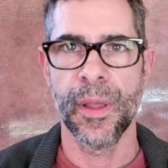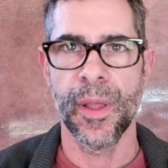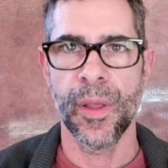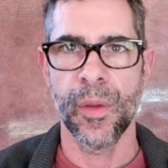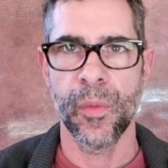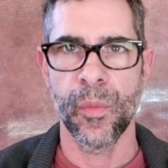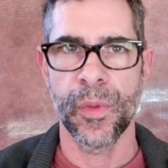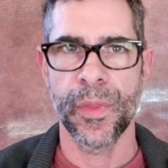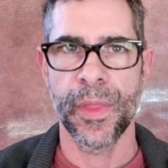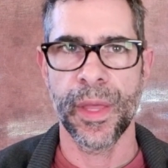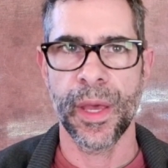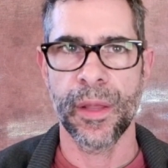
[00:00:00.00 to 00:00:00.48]

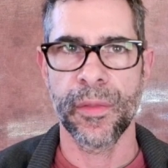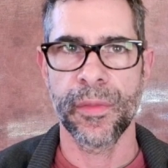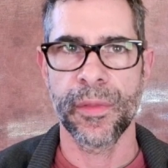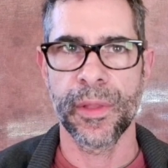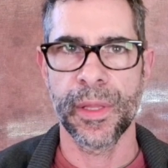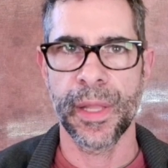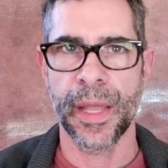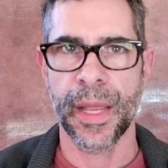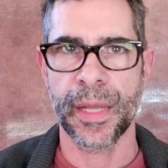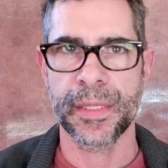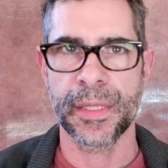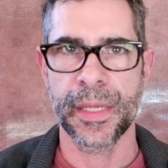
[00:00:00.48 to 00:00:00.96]
Without the
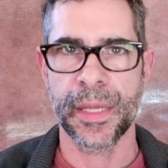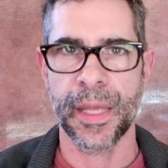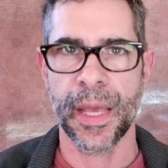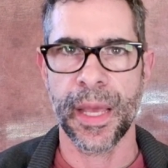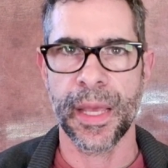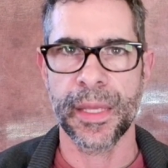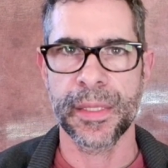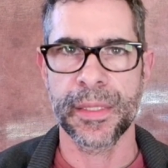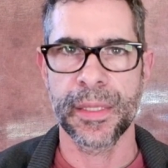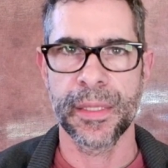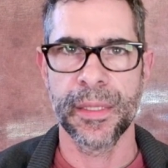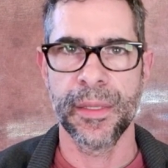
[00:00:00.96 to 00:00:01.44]
lactic
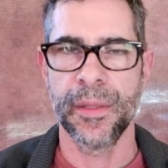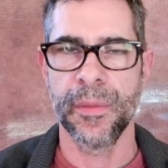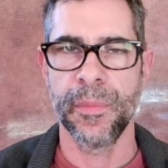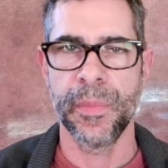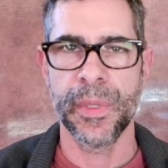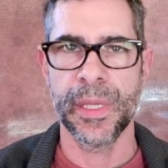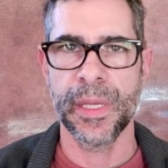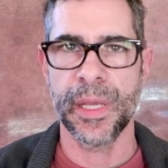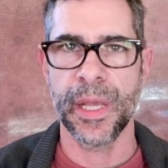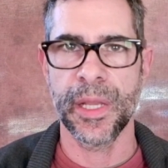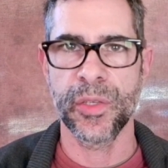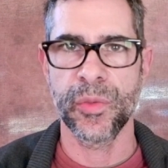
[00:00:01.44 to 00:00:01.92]
acid, the
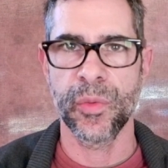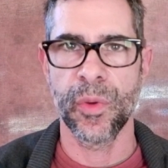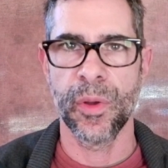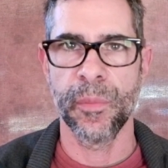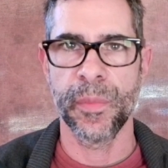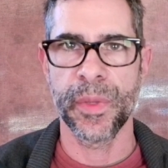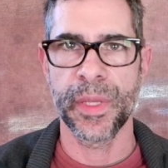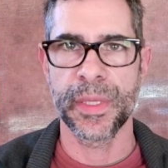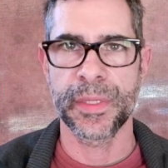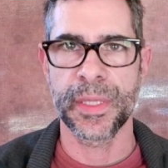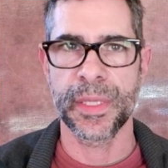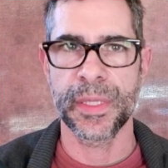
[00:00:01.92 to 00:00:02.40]
pH won't
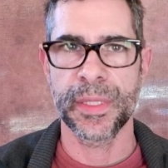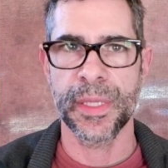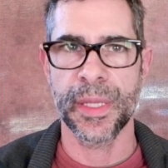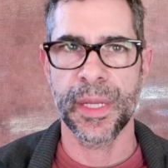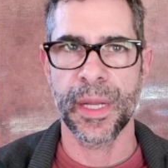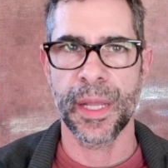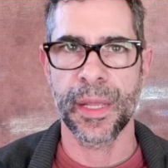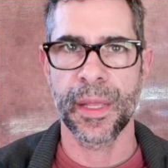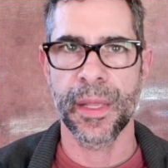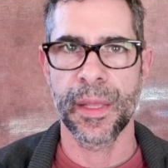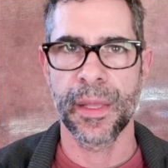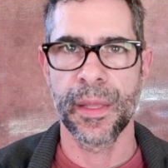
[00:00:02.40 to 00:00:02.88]
be as
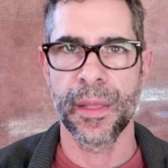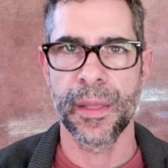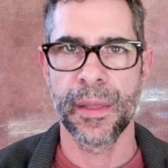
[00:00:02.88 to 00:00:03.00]
acidic.